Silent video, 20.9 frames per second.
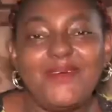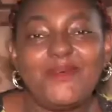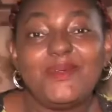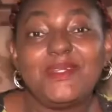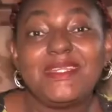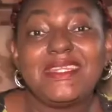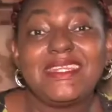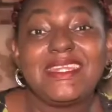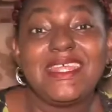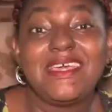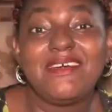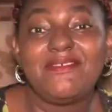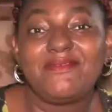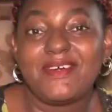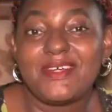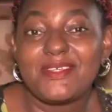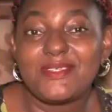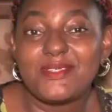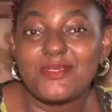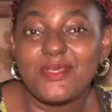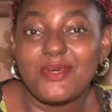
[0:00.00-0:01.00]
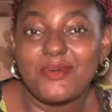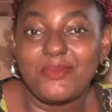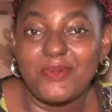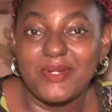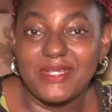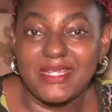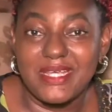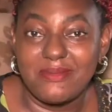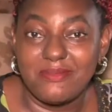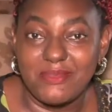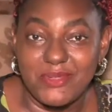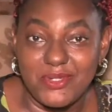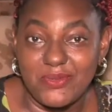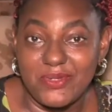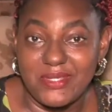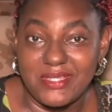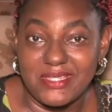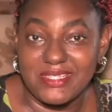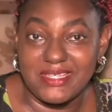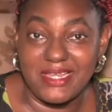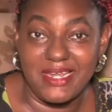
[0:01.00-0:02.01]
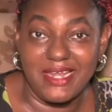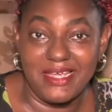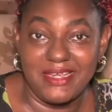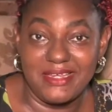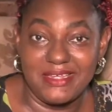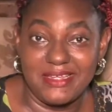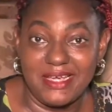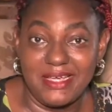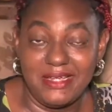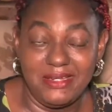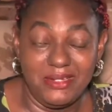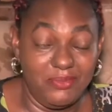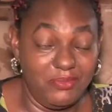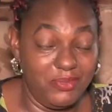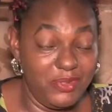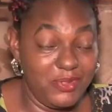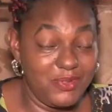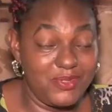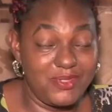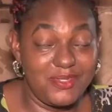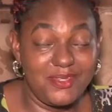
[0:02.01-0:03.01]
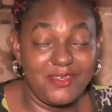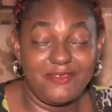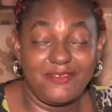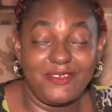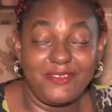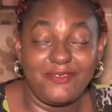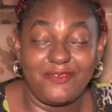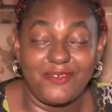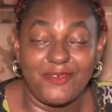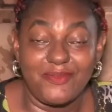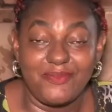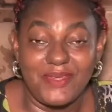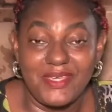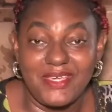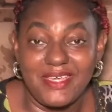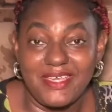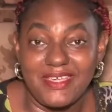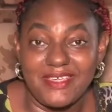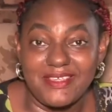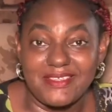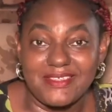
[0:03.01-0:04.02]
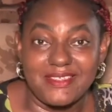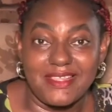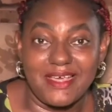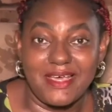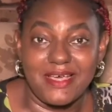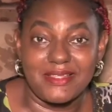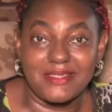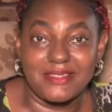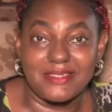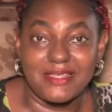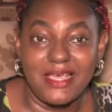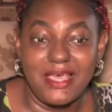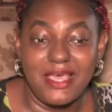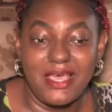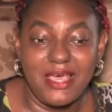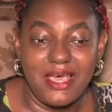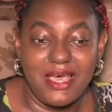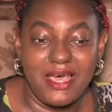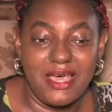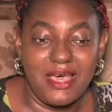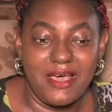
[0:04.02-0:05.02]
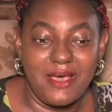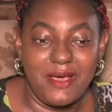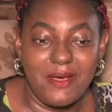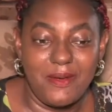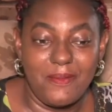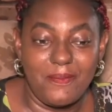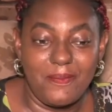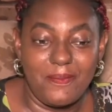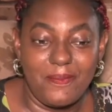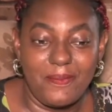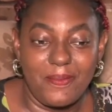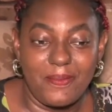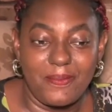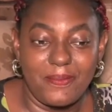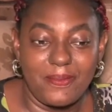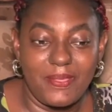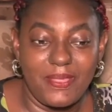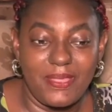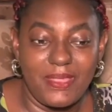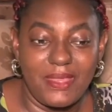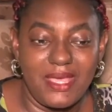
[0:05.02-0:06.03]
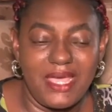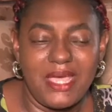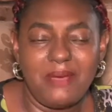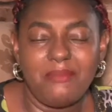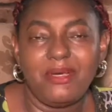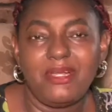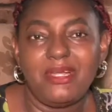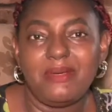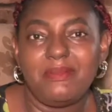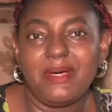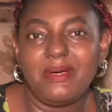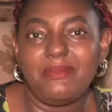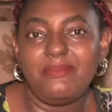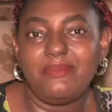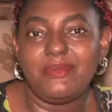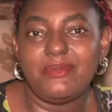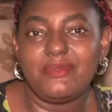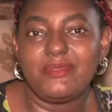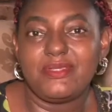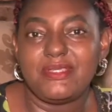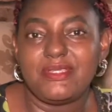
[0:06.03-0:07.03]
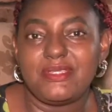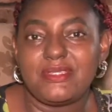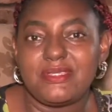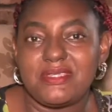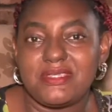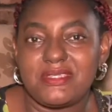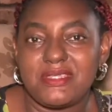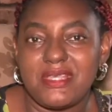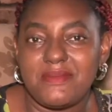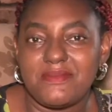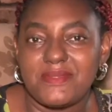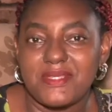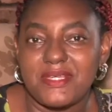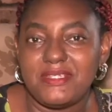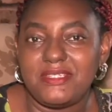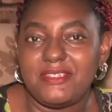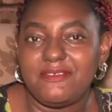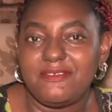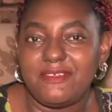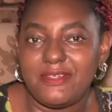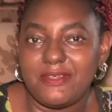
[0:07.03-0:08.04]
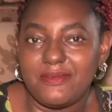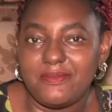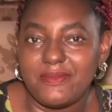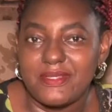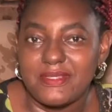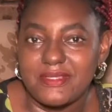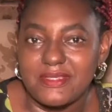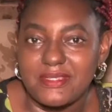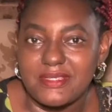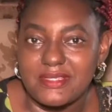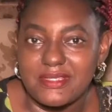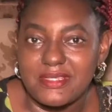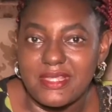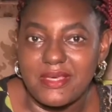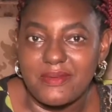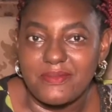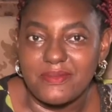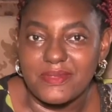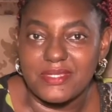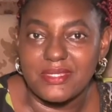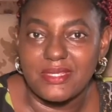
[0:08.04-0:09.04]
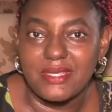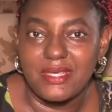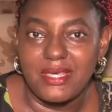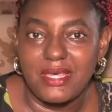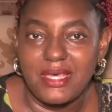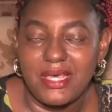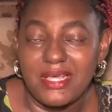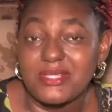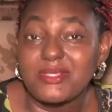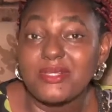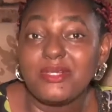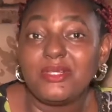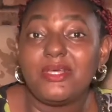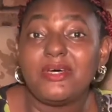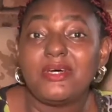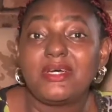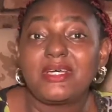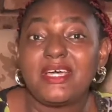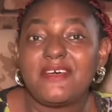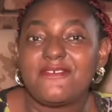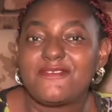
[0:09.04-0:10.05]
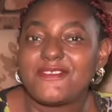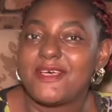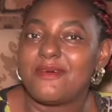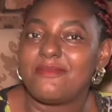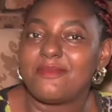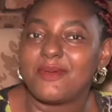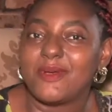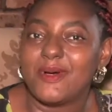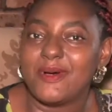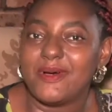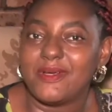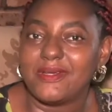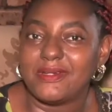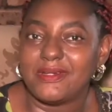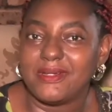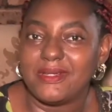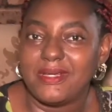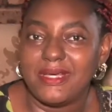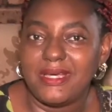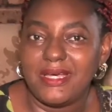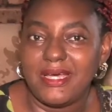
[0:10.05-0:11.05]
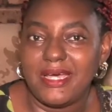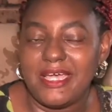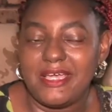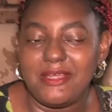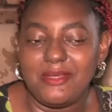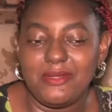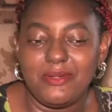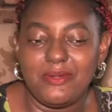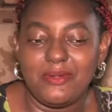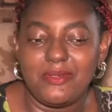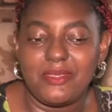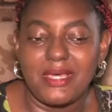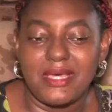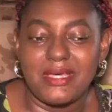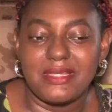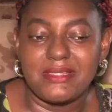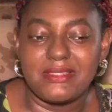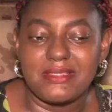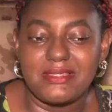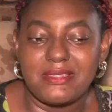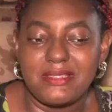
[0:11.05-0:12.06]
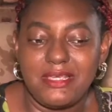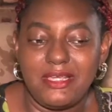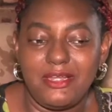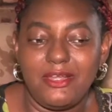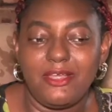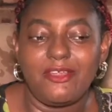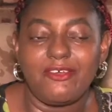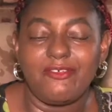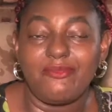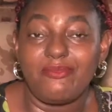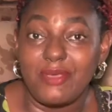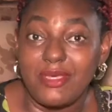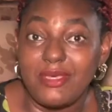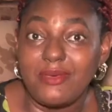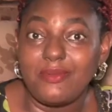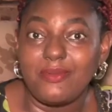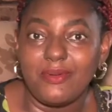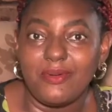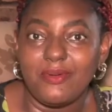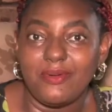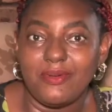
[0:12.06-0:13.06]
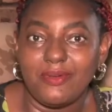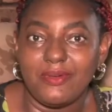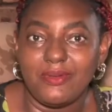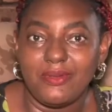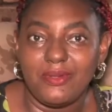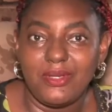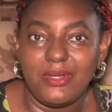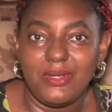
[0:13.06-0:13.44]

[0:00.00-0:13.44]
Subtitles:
I will never stop what I'm doing till I die. The beauty of it for me is that I'm all about building systems and developing systems. And so long after I'm gone, I know that a lot of people